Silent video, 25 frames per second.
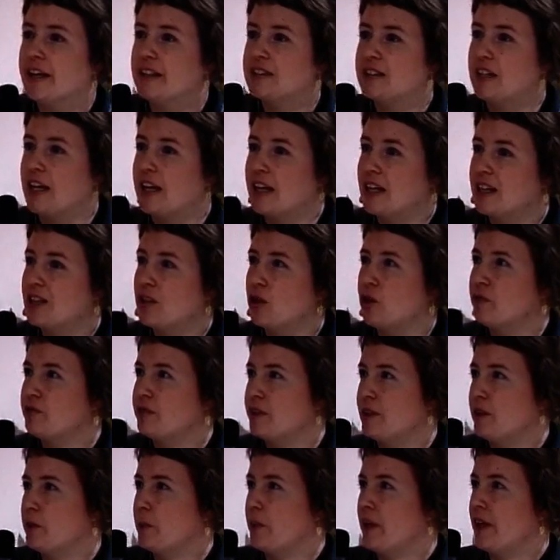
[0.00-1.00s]
taken off
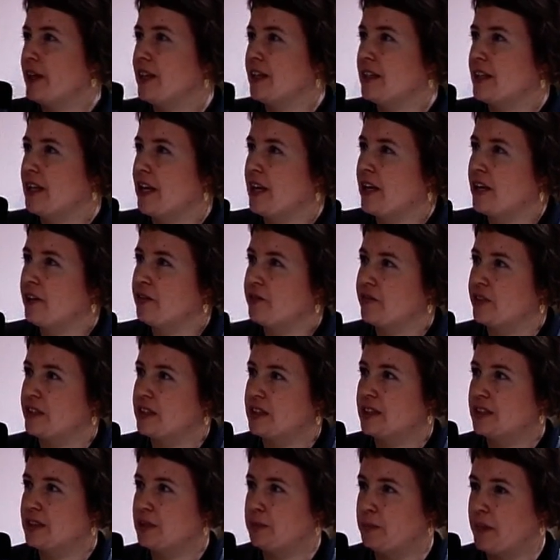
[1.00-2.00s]
in the way that I have
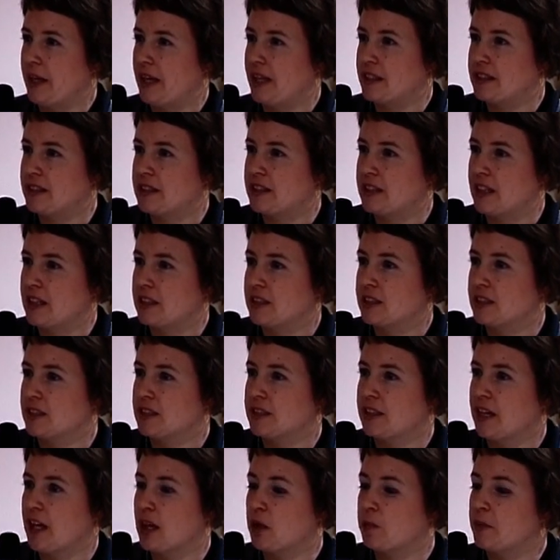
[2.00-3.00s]
anticipated
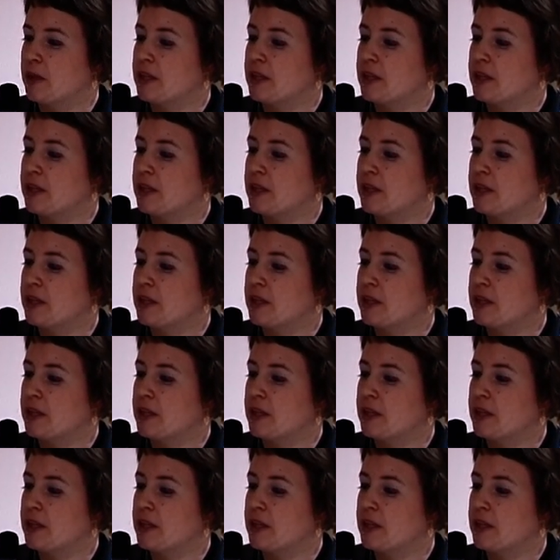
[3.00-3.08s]
until now.